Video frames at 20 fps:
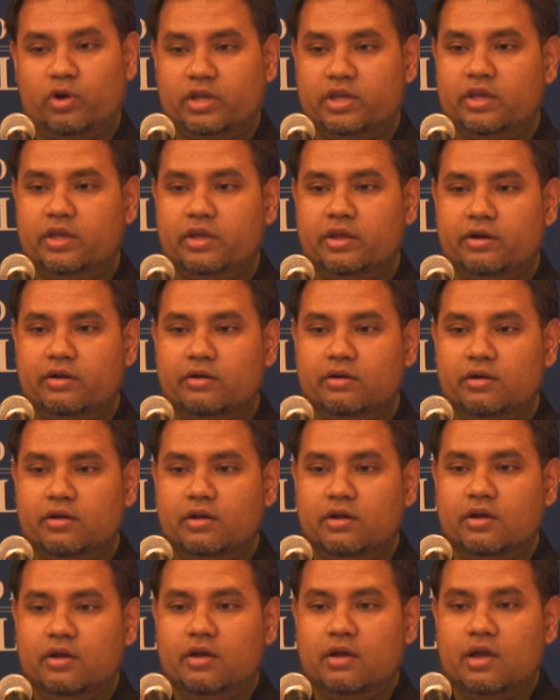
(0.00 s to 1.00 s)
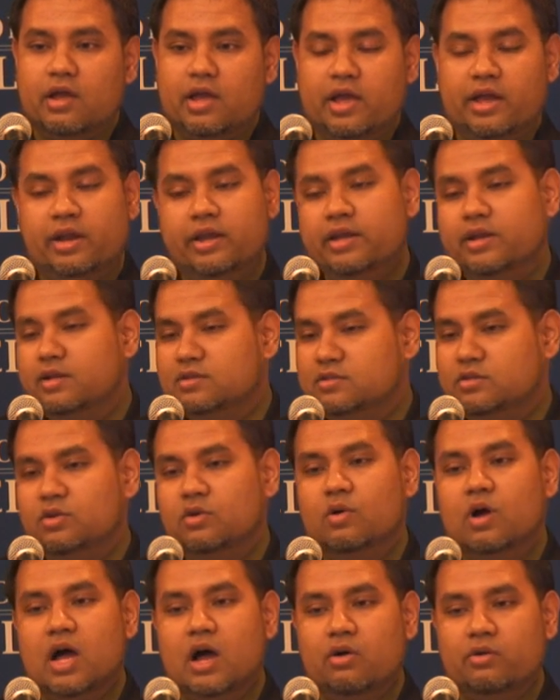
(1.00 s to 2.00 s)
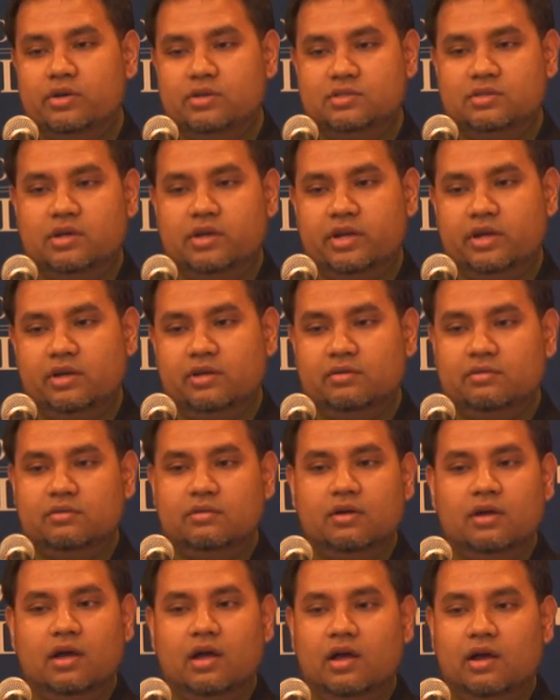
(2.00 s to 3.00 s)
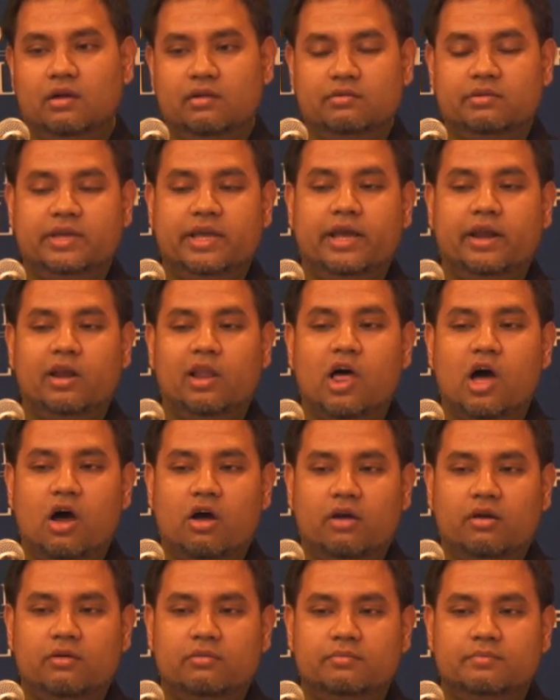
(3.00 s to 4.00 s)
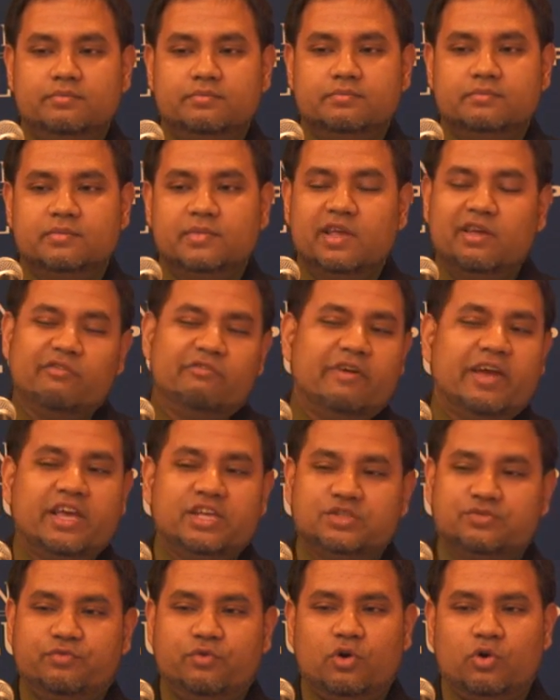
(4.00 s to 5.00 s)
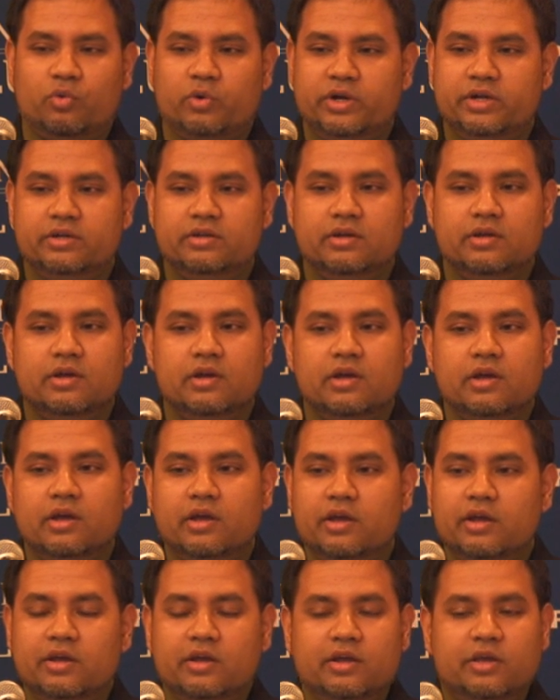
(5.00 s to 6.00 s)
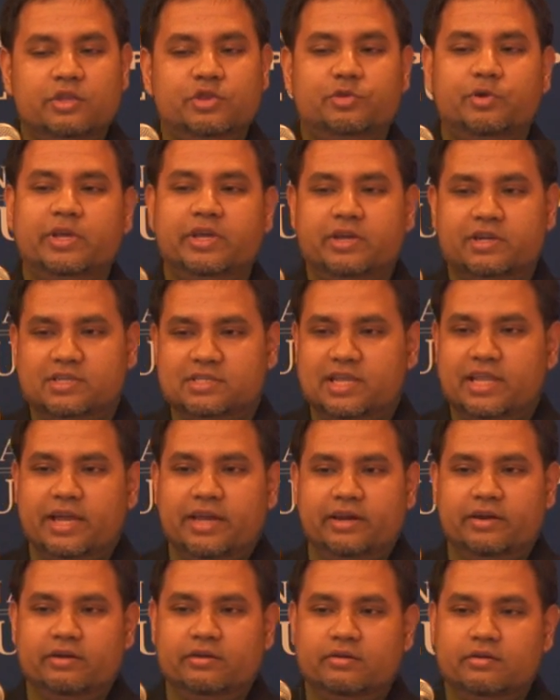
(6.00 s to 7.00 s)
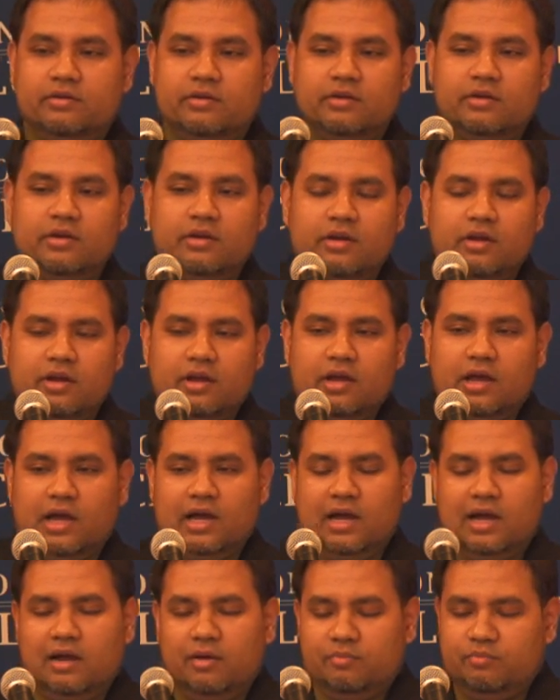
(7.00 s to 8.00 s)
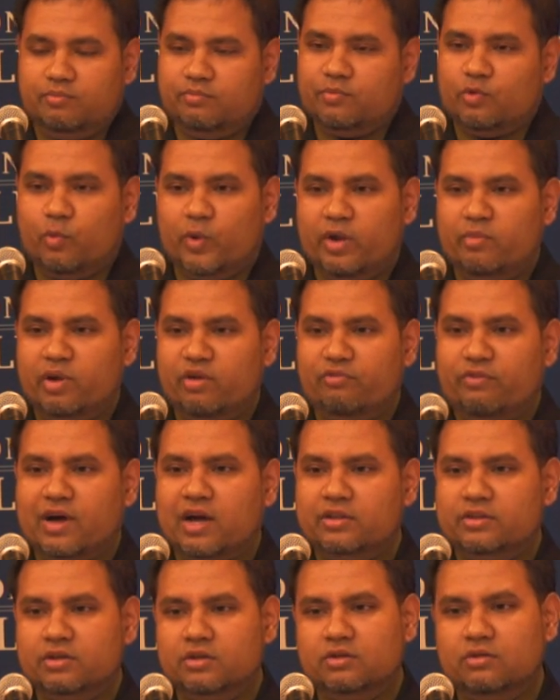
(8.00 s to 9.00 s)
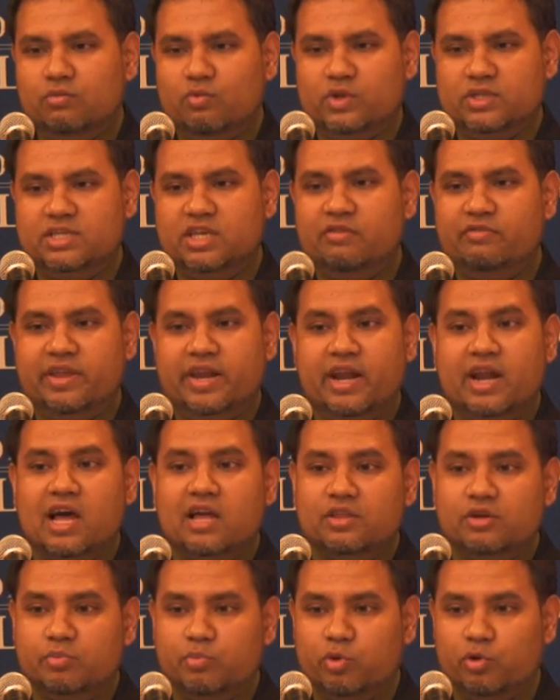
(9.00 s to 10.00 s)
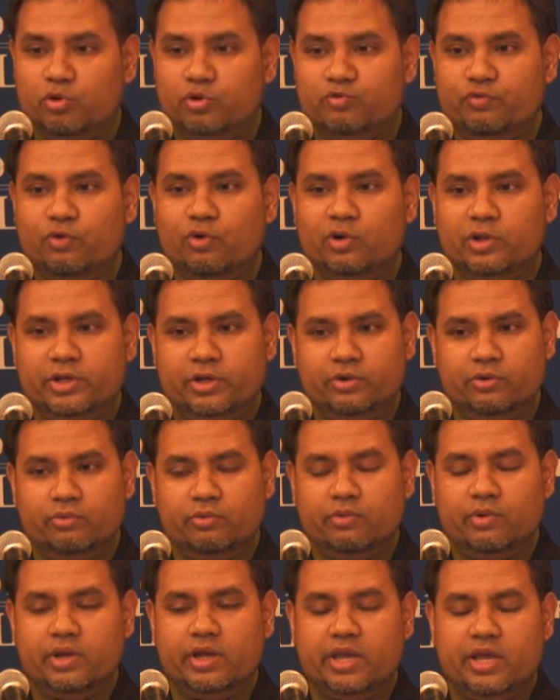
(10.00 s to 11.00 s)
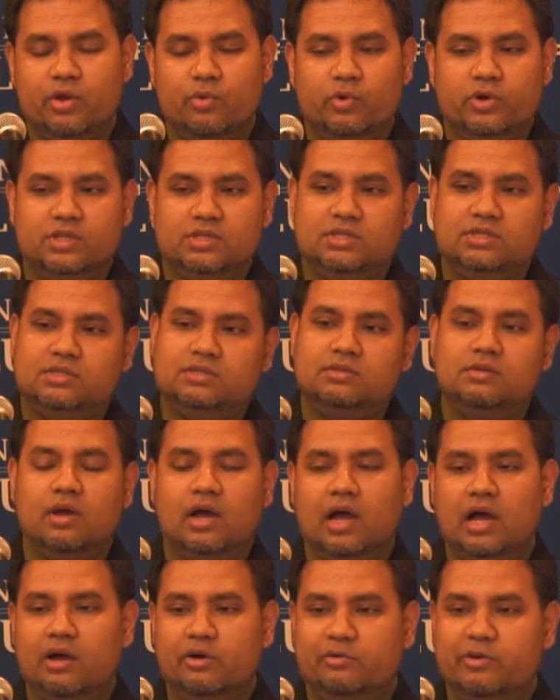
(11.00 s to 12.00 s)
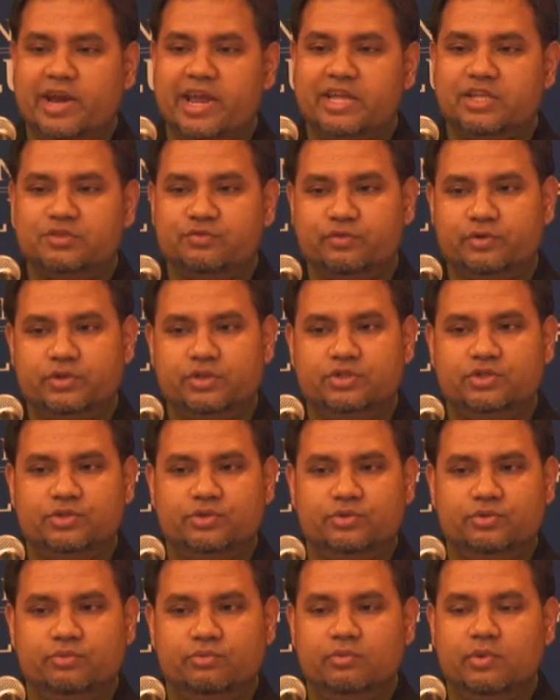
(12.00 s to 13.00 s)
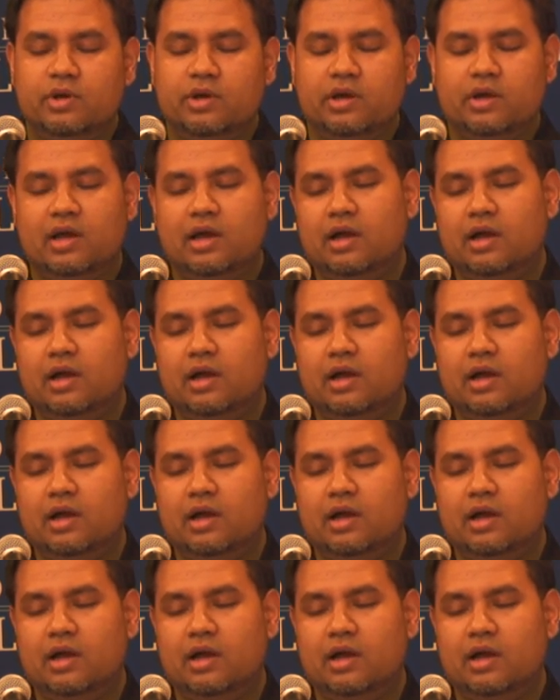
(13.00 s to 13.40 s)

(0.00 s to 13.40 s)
working here, and he doesn't know how he's going to get along. Fast forward 3 years later, when my father was given another portfolio, he was transferred to